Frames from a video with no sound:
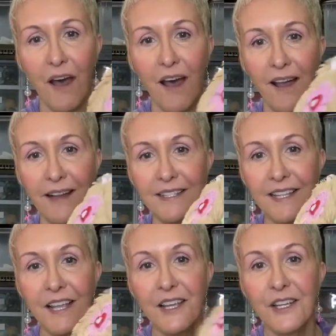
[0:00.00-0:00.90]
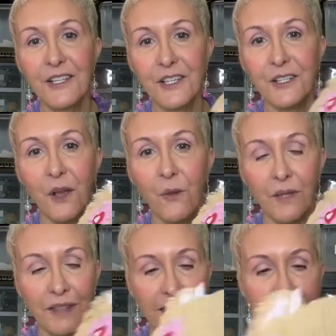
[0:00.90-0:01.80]
eyes to go
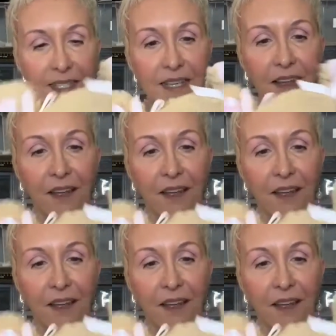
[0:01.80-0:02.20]
with this